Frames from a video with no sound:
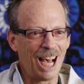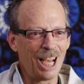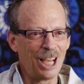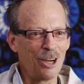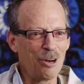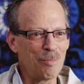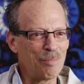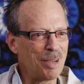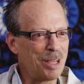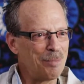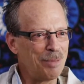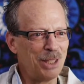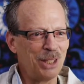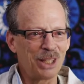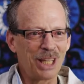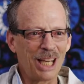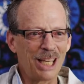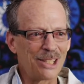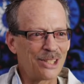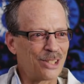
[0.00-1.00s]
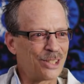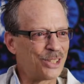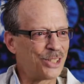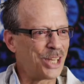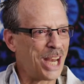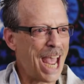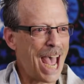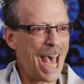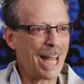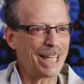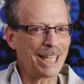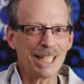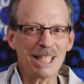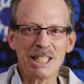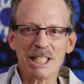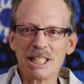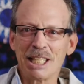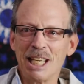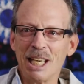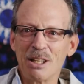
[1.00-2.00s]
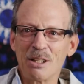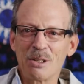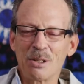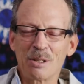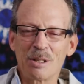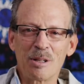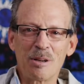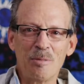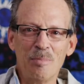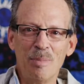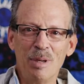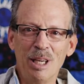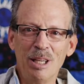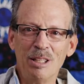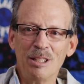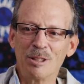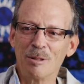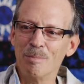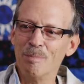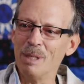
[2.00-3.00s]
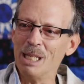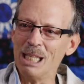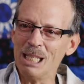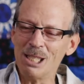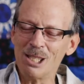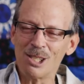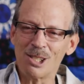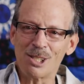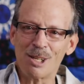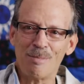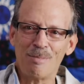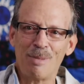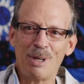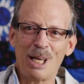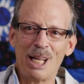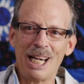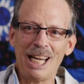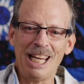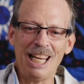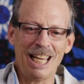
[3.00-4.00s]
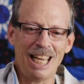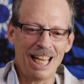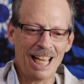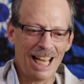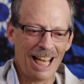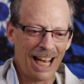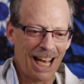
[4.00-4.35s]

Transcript: I hope maybe you guys are chatting together a little bit, you're meeting somebody.